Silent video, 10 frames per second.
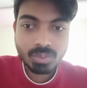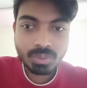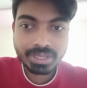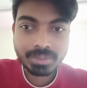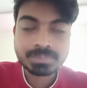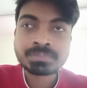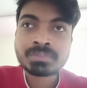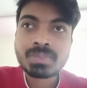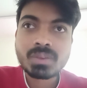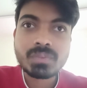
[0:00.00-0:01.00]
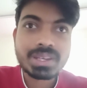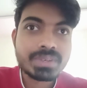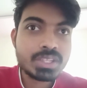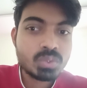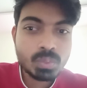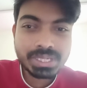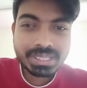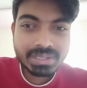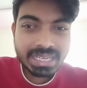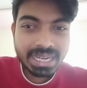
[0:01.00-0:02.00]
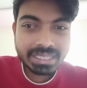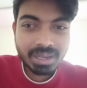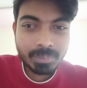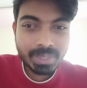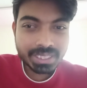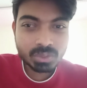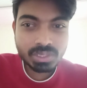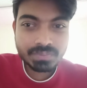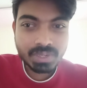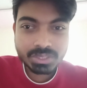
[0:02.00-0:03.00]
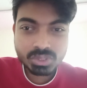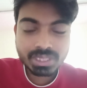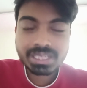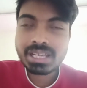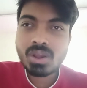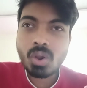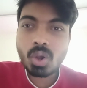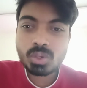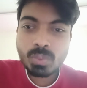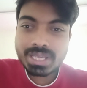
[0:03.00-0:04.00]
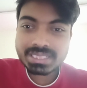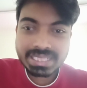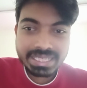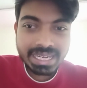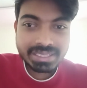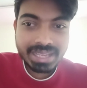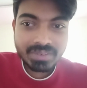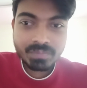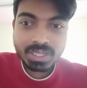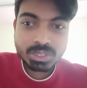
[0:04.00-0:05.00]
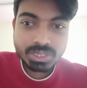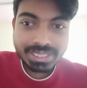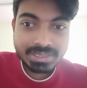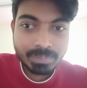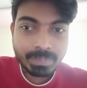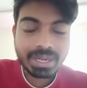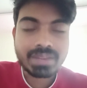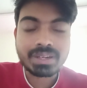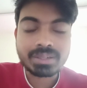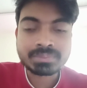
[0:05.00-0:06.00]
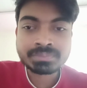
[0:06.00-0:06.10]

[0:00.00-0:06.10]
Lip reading: Okay, whenever you will create a particular function, always create that function as a private.